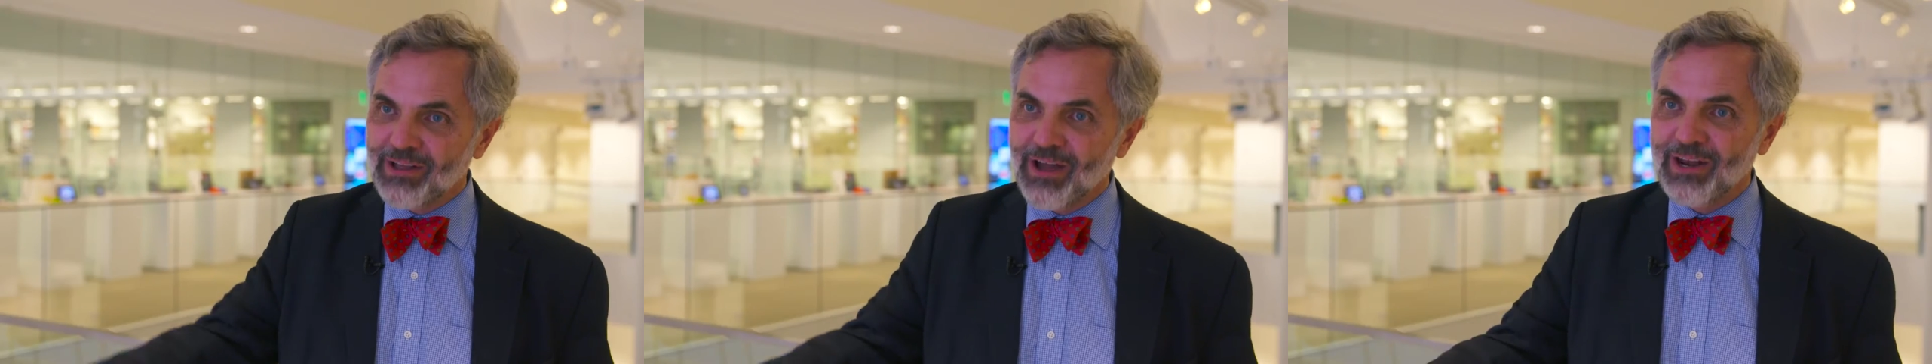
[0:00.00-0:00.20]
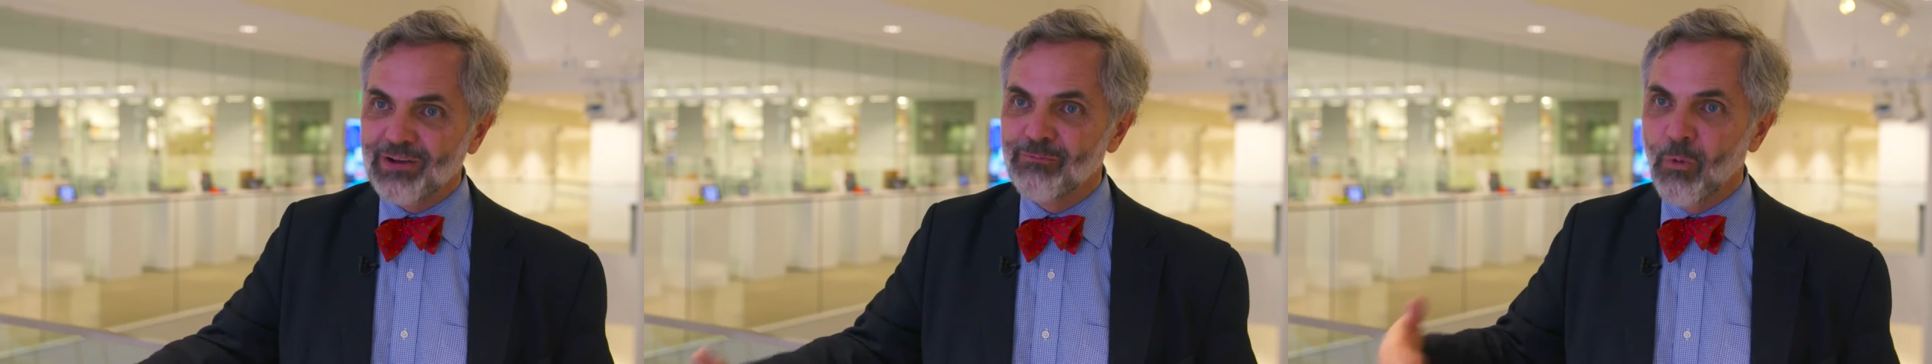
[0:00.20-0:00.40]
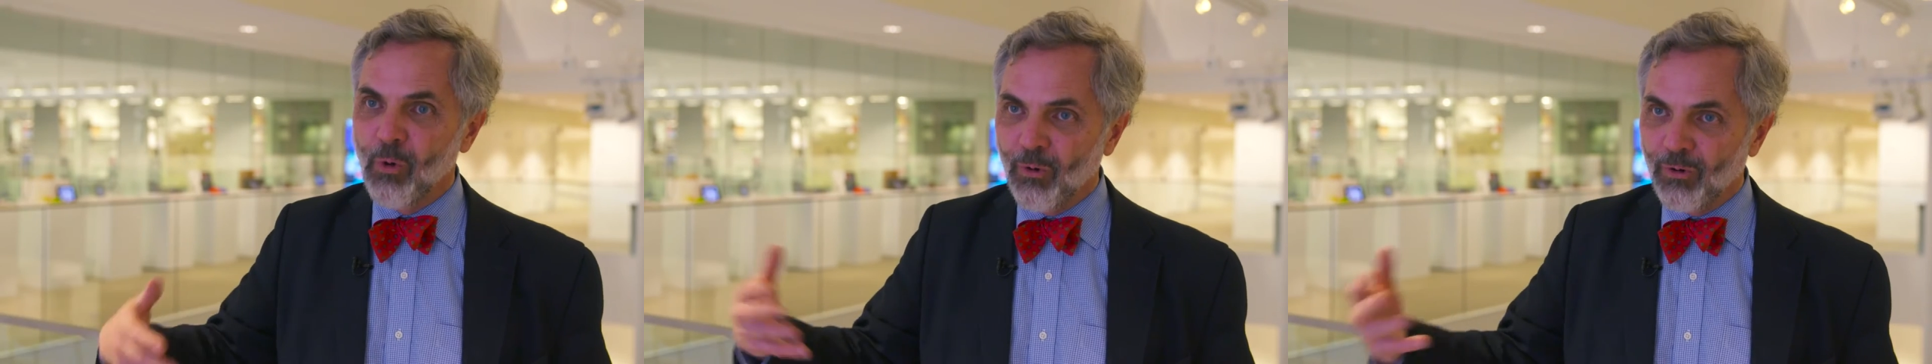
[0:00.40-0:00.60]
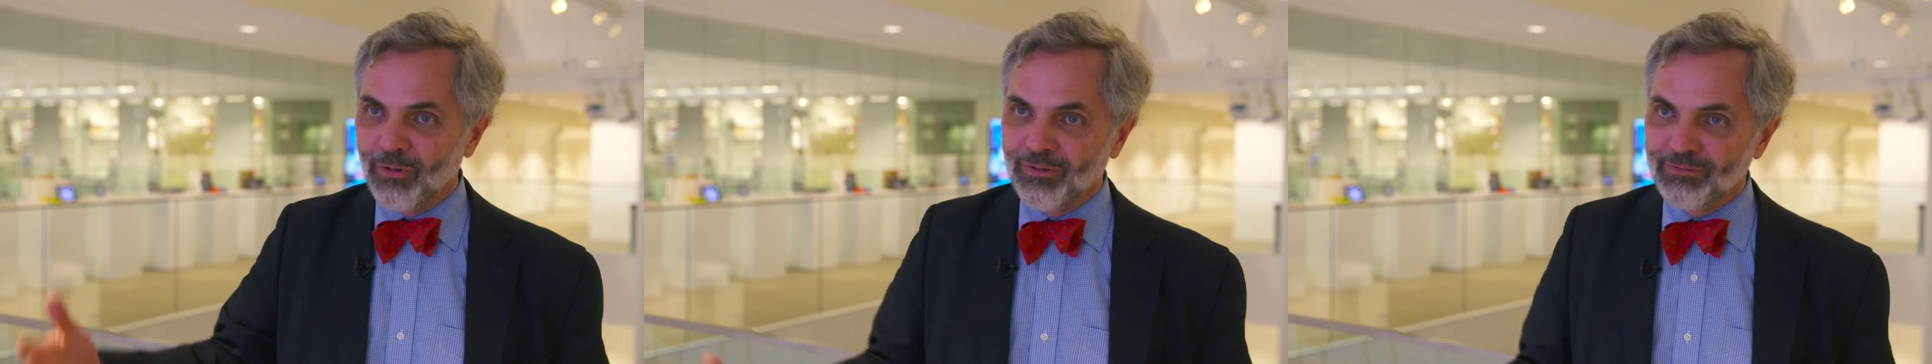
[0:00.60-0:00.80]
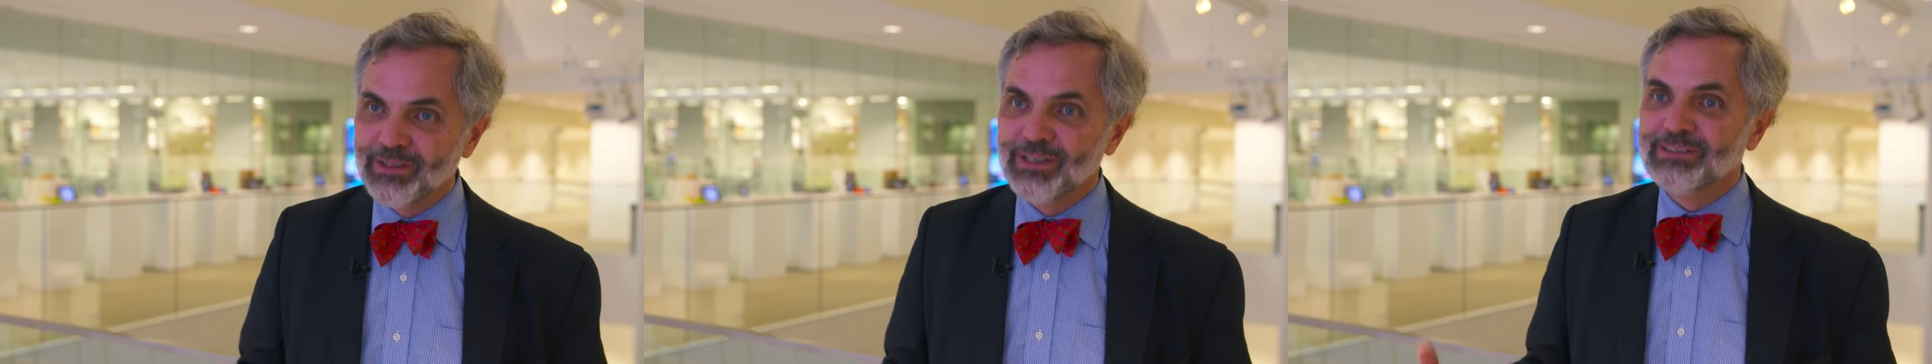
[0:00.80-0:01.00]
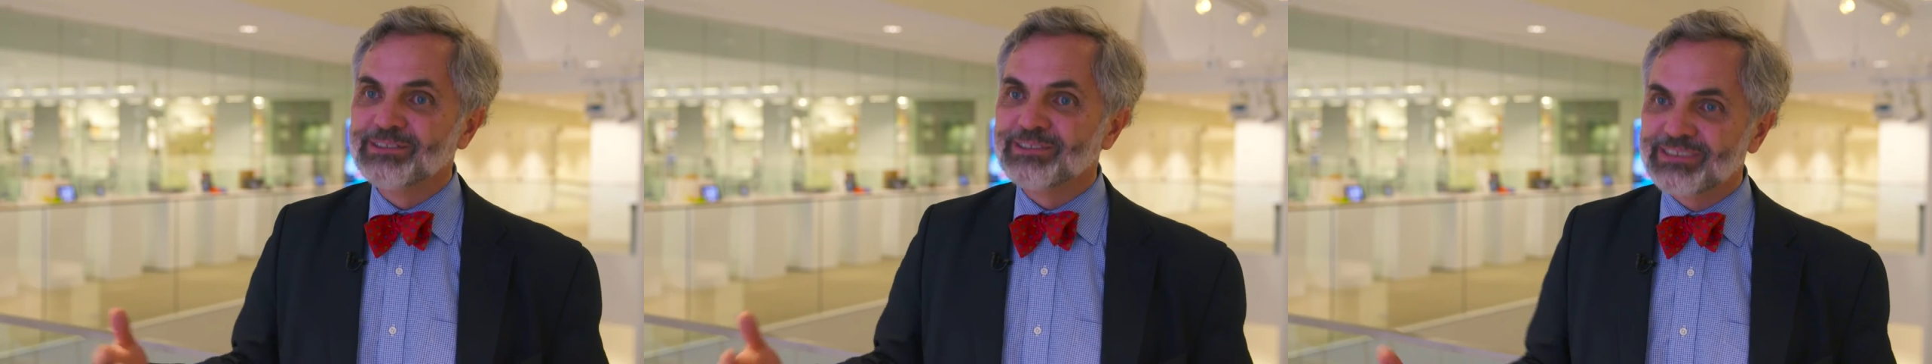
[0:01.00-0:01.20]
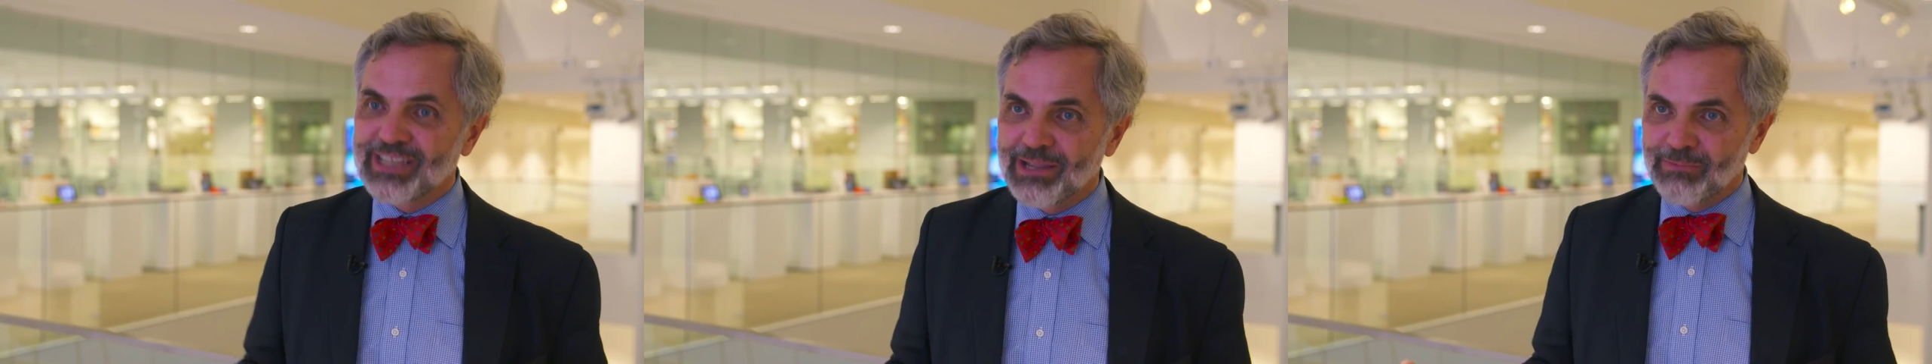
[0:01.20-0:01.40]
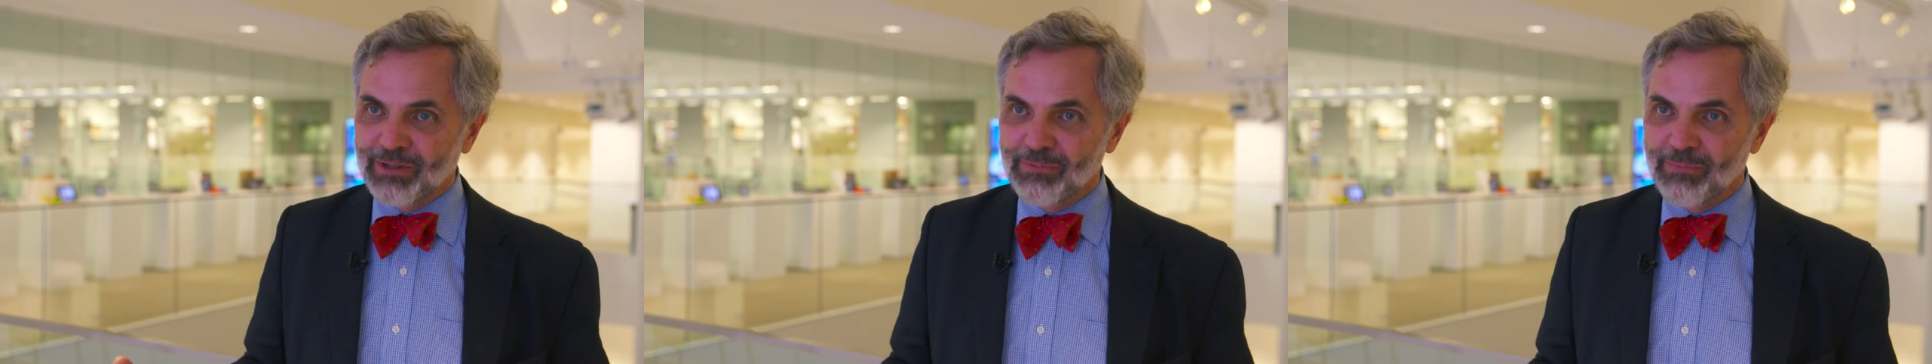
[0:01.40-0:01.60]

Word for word: kind of moral statement